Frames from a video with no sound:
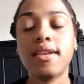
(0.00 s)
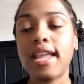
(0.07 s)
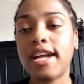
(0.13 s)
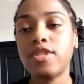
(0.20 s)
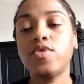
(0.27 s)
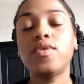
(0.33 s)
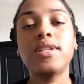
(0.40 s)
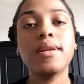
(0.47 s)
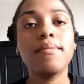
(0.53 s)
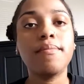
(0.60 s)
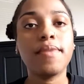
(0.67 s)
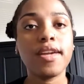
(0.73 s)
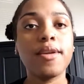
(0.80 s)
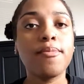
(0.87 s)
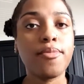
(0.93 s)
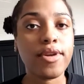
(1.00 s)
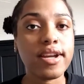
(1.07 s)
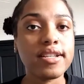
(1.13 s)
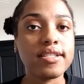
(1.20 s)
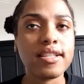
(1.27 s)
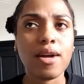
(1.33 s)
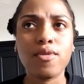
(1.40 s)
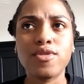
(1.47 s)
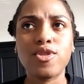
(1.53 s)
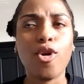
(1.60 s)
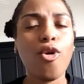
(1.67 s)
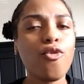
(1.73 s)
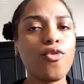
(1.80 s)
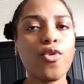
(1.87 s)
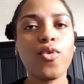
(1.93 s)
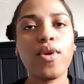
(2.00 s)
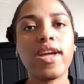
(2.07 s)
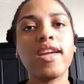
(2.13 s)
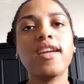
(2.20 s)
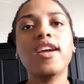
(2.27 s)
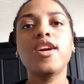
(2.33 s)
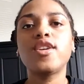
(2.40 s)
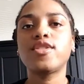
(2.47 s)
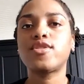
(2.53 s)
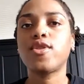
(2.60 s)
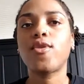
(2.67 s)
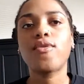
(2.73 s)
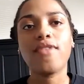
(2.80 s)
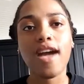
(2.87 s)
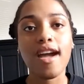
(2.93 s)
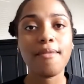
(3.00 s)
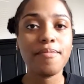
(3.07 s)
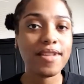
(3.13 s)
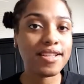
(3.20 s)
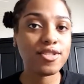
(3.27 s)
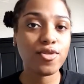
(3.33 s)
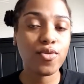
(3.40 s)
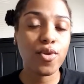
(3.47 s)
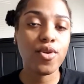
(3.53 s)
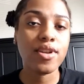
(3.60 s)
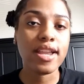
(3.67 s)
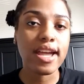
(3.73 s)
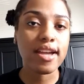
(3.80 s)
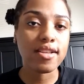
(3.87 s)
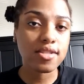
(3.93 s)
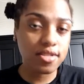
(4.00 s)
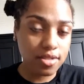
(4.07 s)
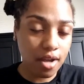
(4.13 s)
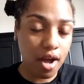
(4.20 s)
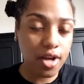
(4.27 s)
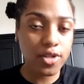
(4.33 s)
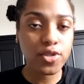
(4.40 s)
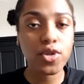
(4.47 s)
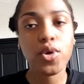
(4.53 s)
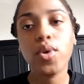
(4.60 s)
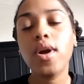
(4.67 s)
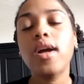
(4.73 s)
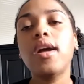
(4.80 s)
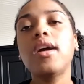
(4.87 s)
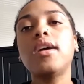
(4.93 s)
naturally big breasts. I was overweight, so that plays a role in that also.